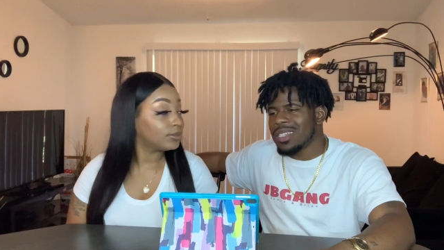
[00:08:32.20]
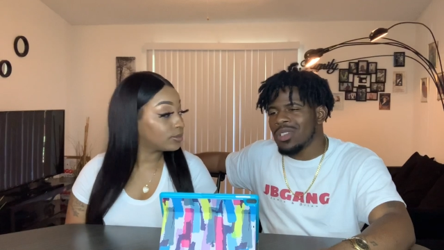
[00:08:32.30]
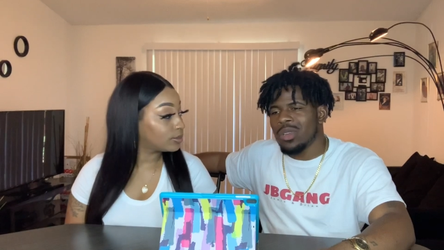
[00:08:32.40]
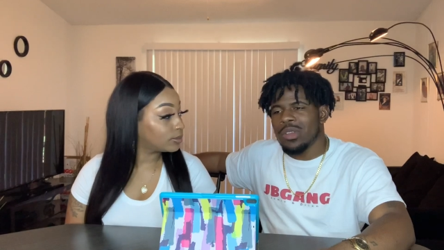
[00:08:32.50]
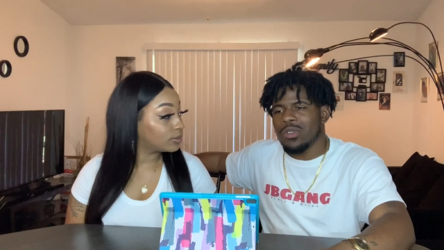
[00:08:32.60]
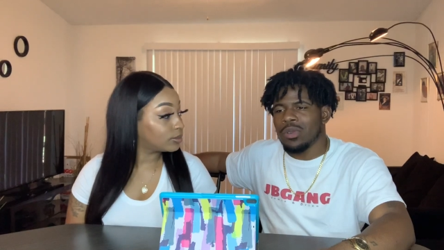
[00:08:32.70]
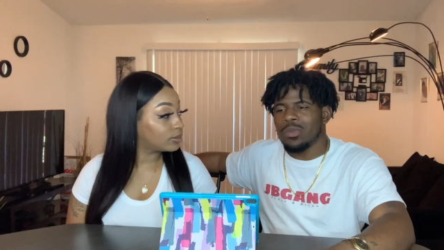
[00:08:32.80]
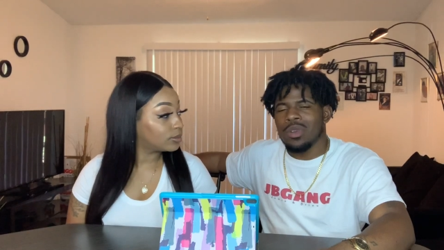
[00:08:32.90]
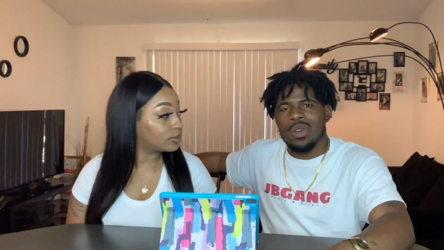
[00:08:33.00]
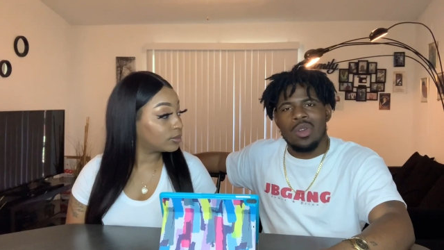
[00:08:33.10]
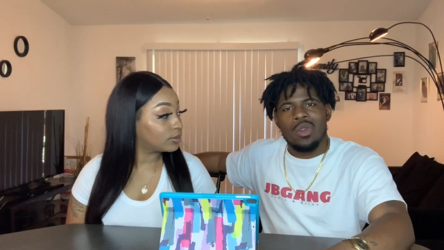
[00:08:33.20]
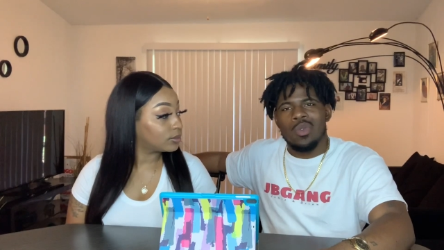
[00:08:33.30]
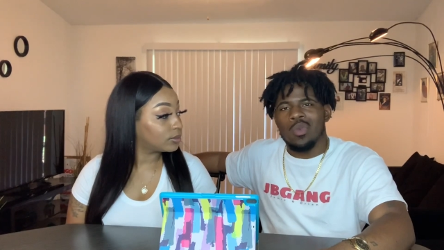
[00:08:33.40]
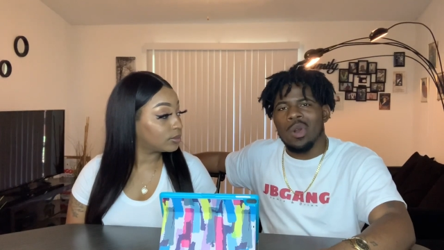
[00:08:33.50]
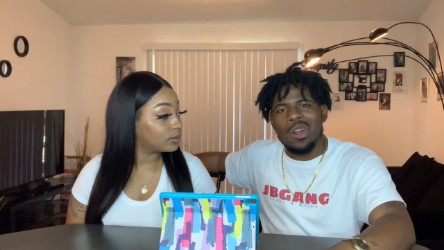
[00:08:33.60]
Speaker 1: don't even
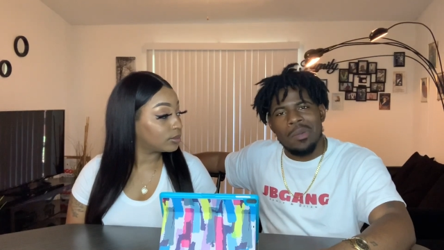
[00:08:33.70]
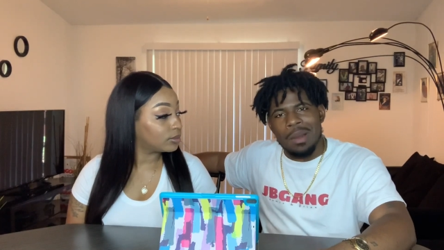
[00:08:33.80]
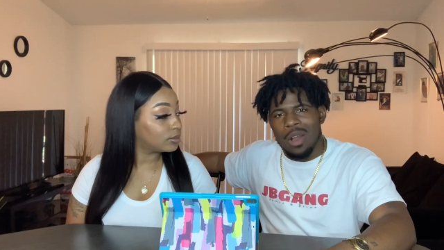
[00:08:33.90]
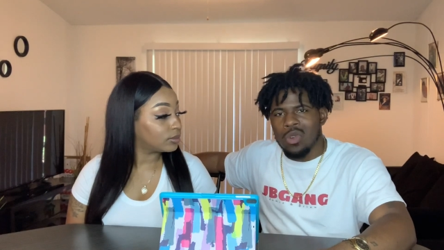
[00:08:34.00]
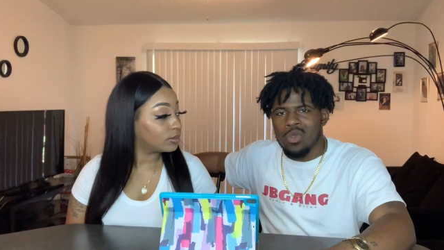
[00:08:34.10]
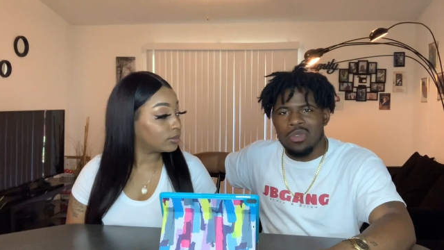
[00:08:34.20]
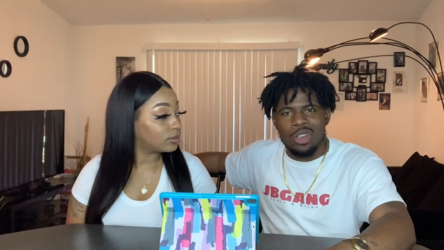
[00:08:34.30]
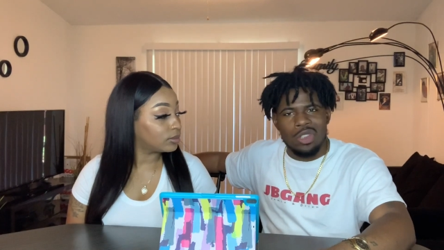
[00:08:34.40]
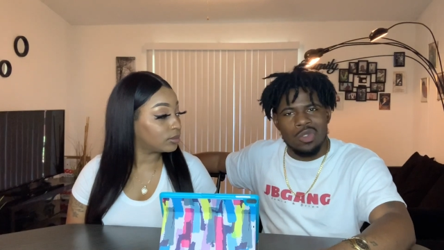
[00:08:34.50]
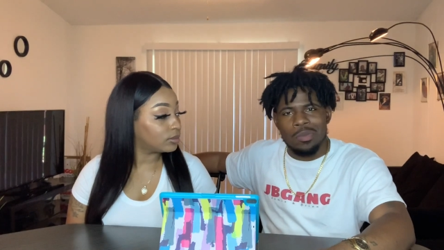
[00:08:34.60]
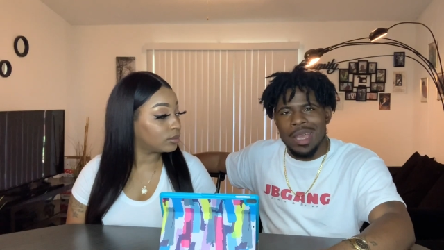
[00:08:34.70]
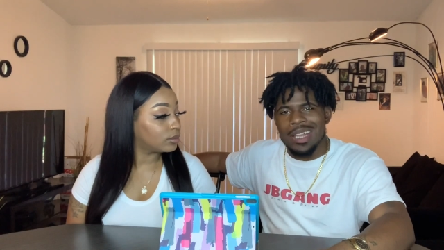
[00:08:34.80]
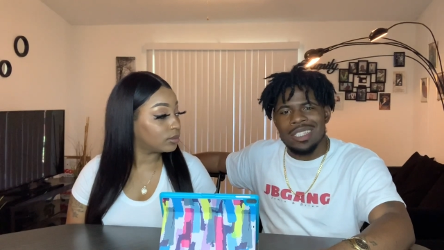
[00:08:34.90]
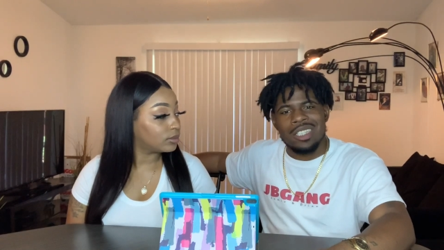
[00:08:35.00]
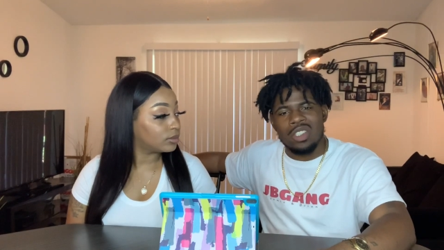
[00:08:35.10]
worry about who for you, man.
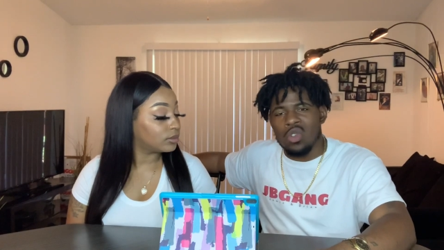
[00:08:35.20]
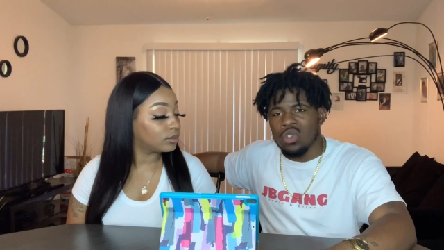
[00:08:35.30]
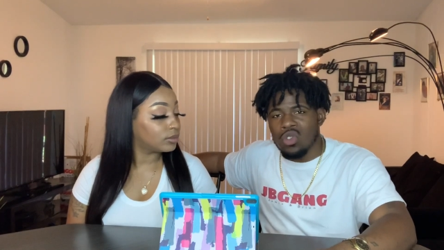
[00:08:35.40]
Just do you.